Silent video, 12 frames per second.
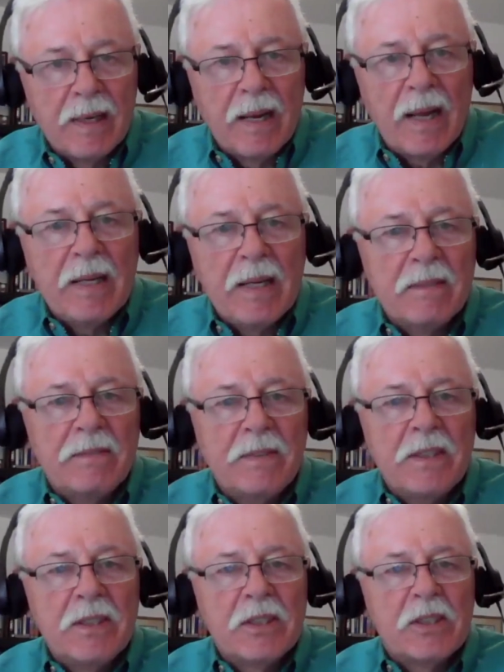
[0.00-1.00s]
and he
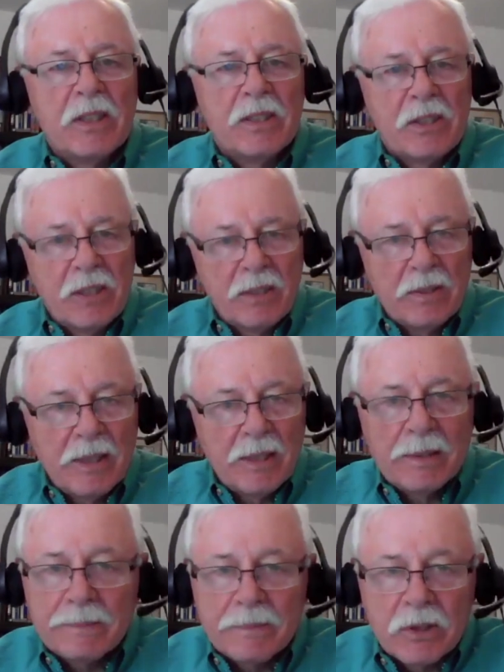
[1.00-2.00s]
convinced
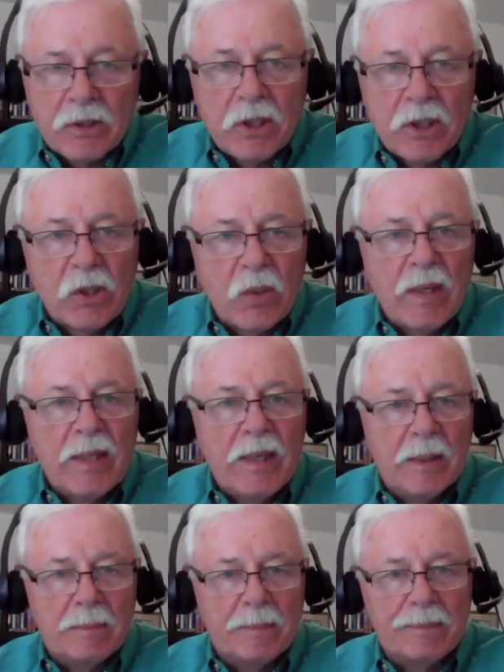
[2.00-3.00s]
Syria to join
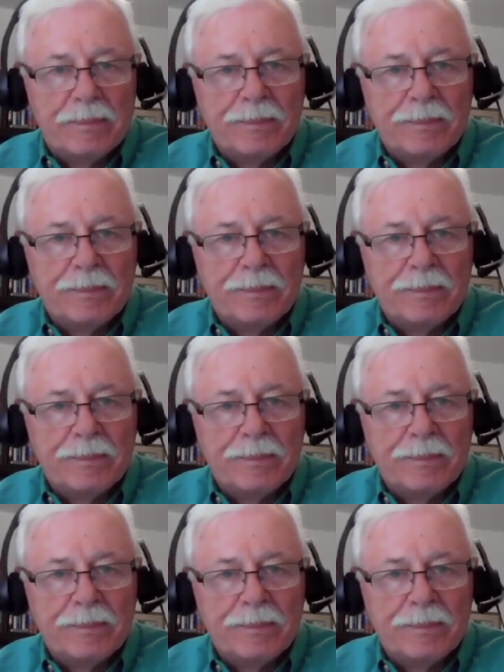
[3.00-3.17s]
him.